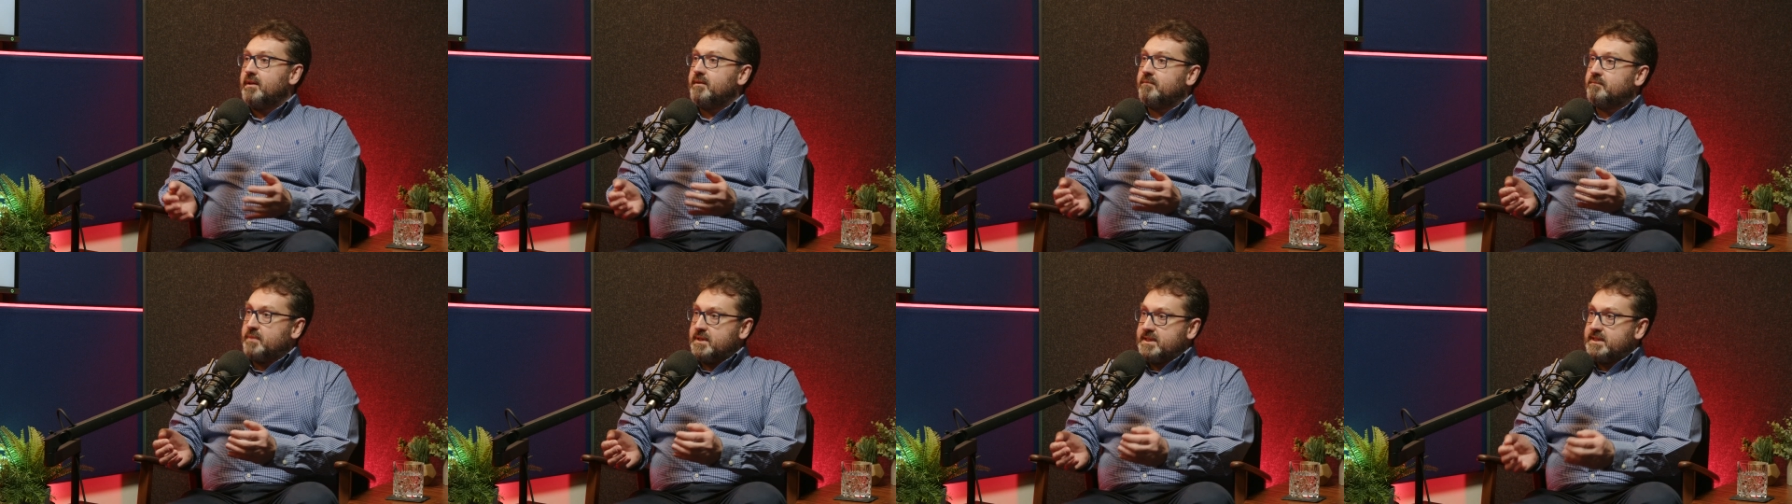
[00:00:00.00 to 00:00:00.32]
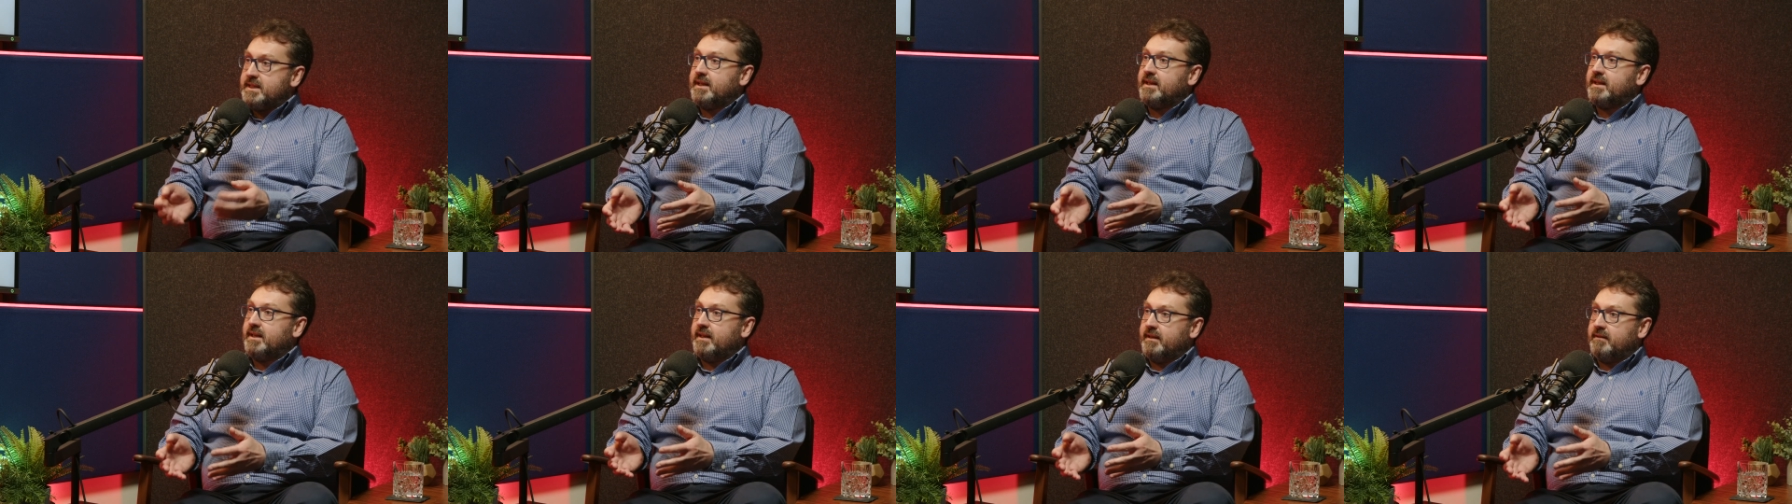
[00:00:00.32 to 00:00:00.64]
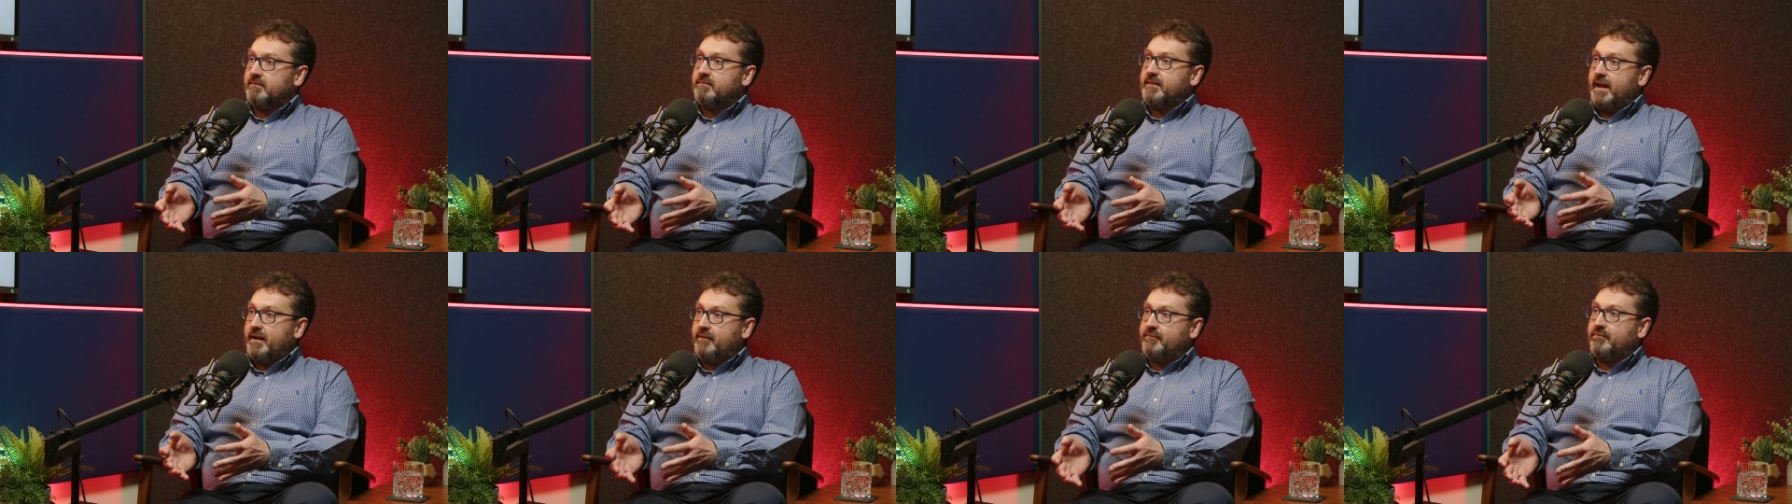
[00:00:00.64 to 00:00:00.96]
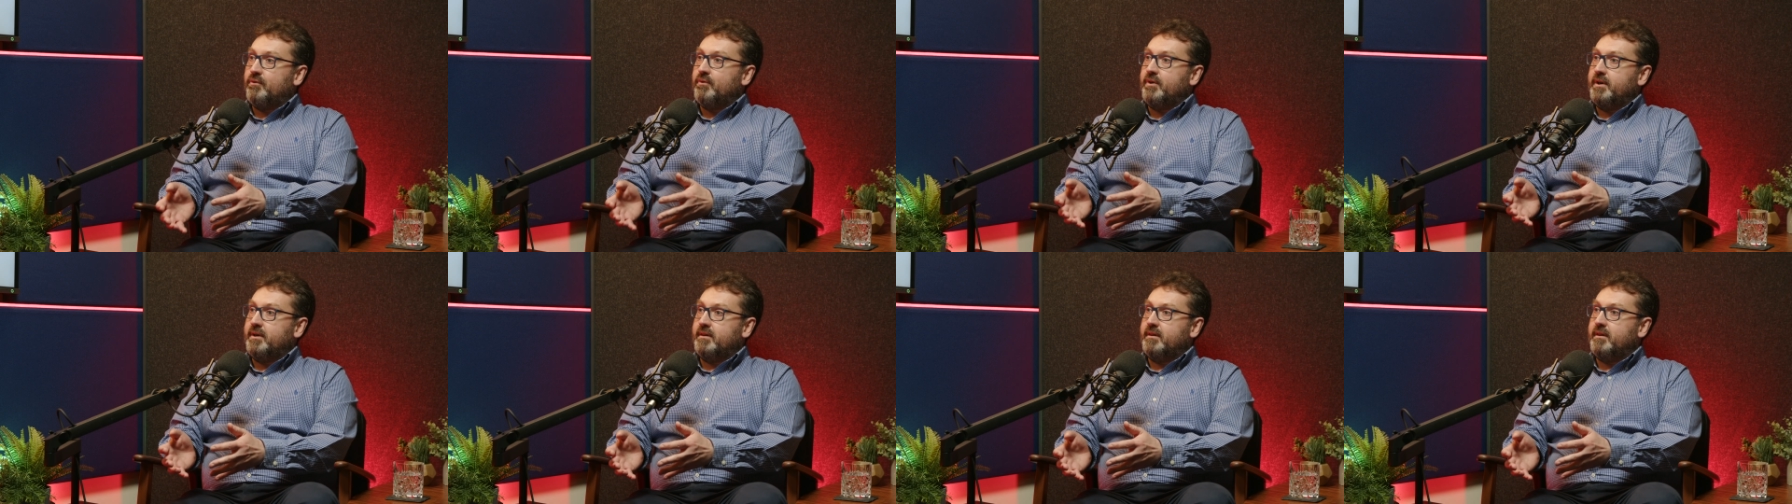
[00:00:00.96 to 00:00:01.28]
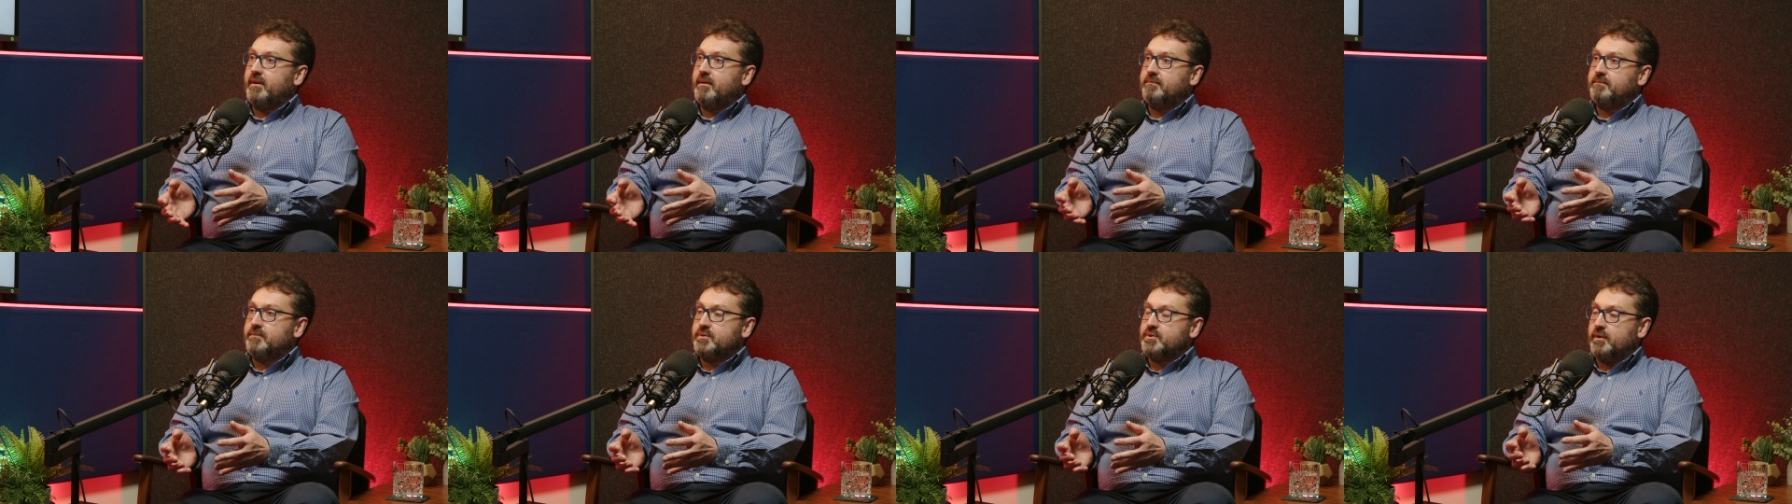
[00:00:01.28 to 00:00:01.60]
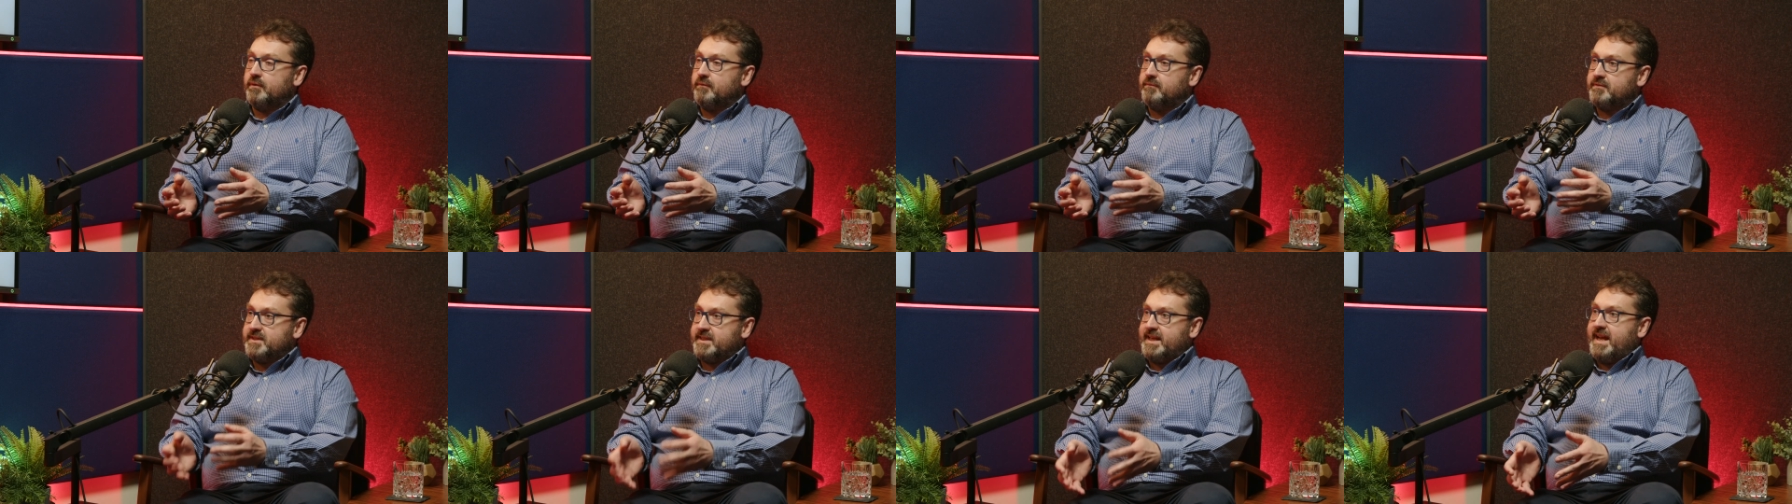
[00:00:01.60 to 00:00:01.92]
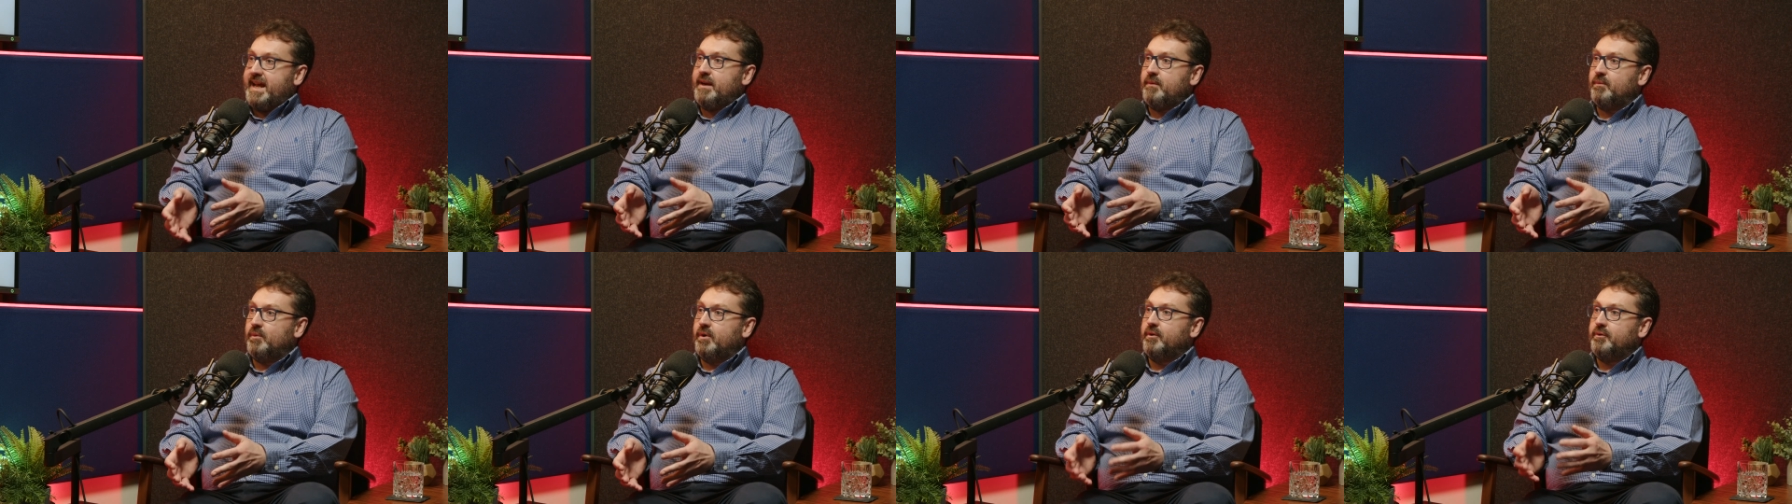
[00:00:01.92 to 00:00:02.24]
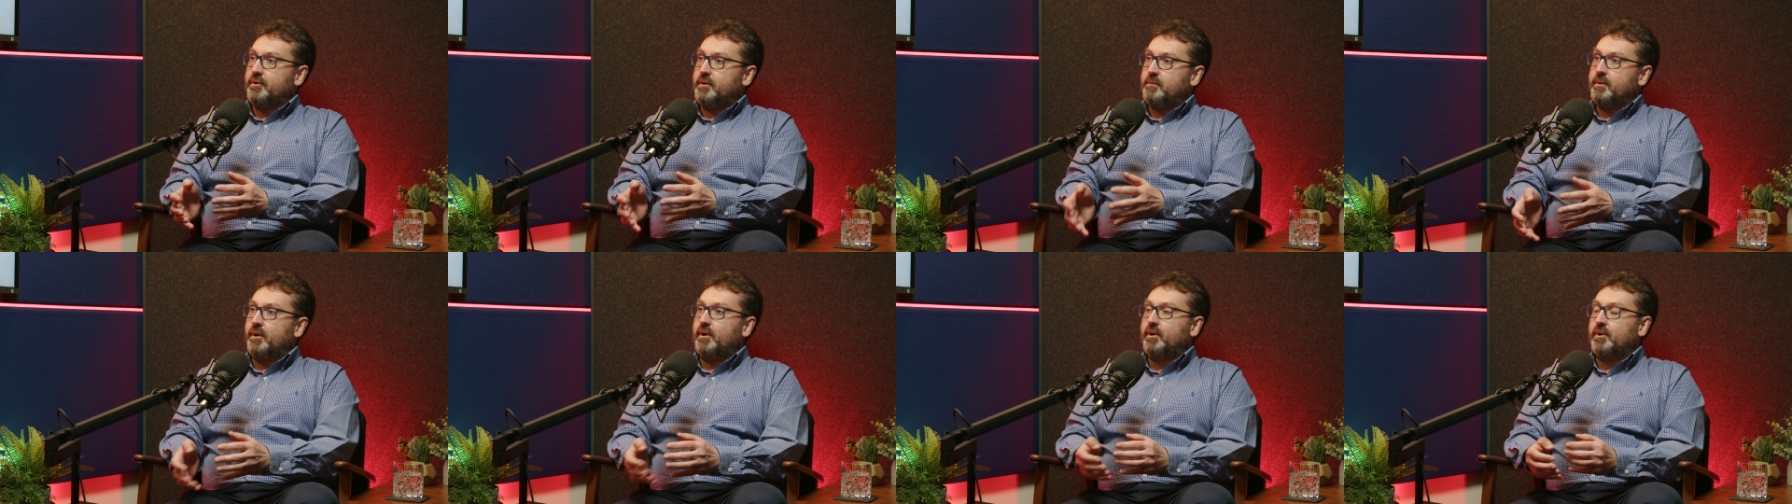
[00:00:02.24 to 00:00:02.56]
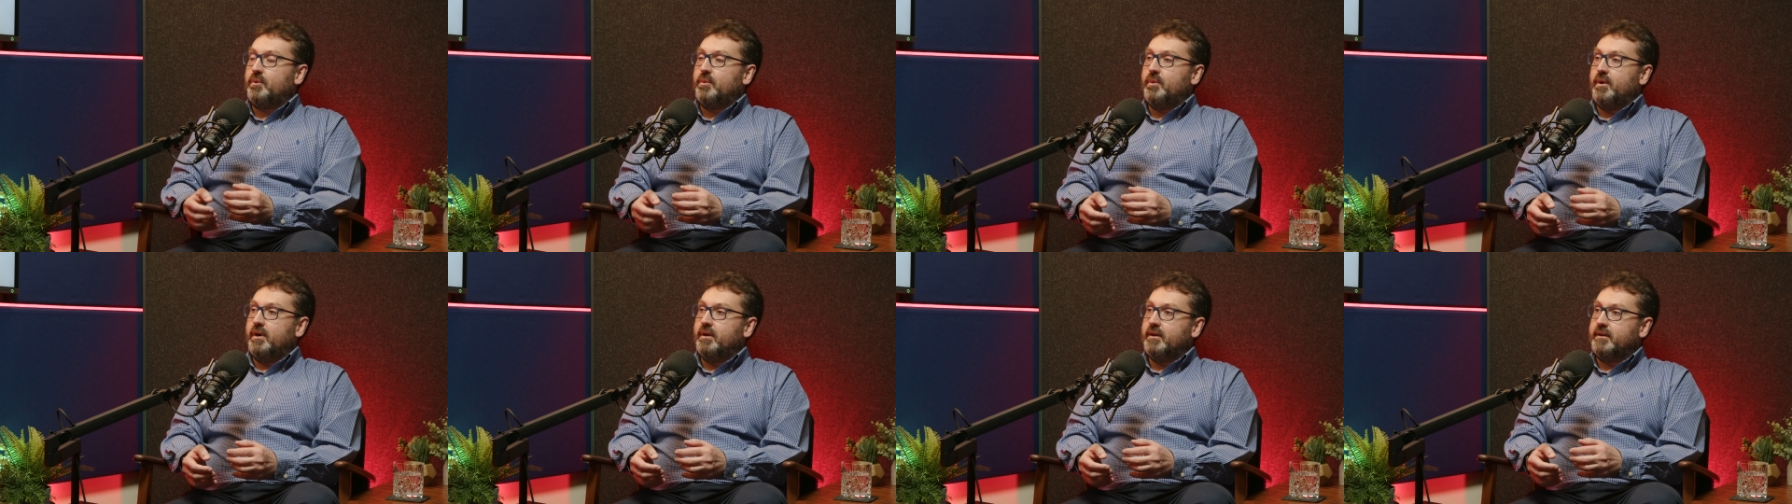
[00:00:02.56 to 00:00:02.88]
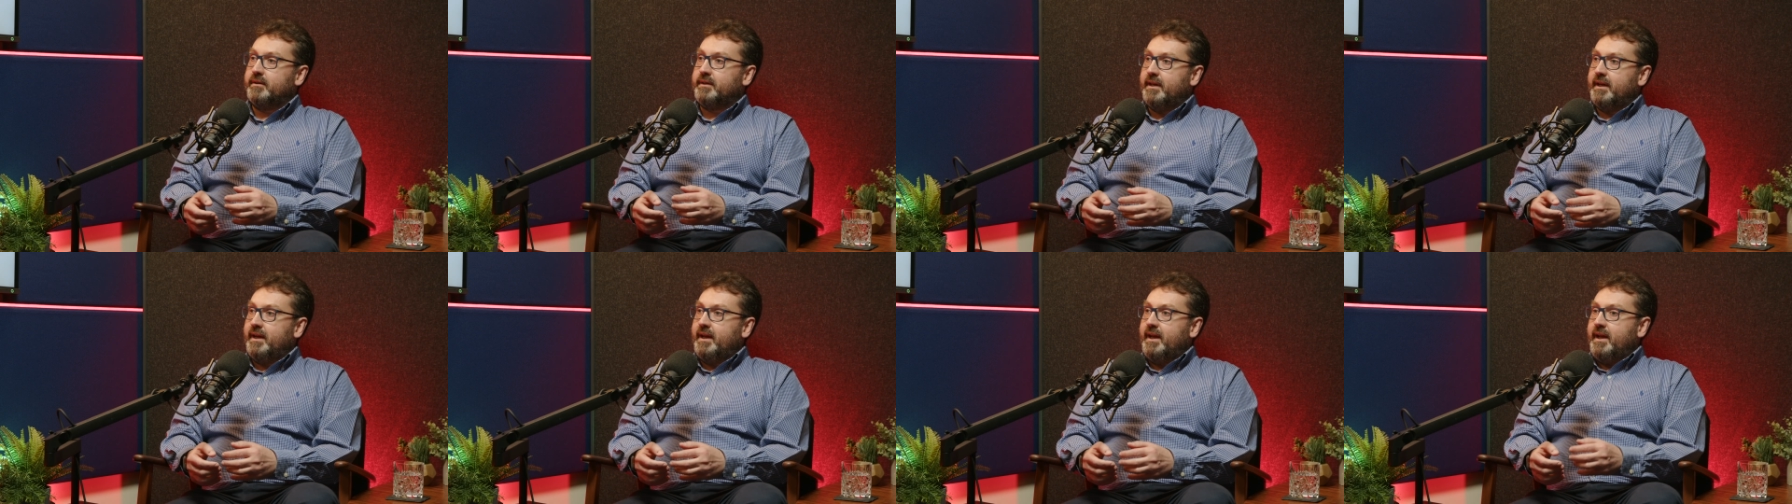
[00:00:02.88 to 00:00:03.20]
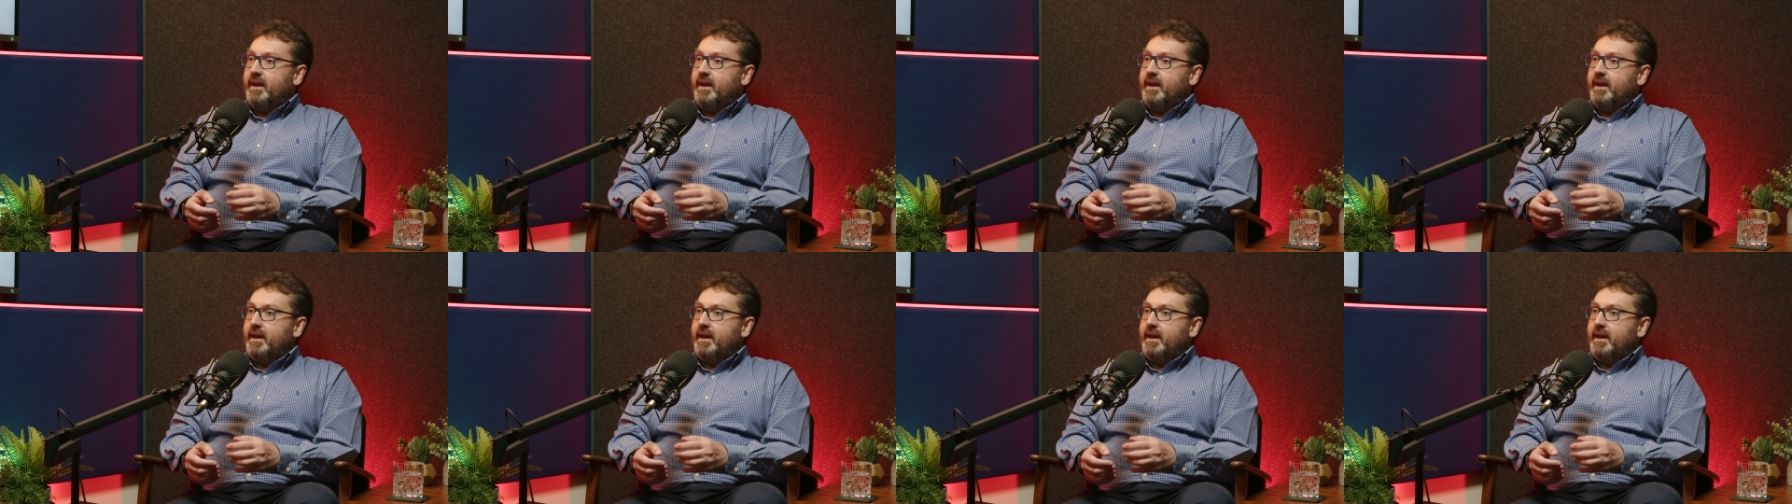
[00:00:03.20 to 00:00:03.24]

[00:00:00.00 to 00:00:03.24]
and particularly, therefore, in the sort of SAN world, the block world,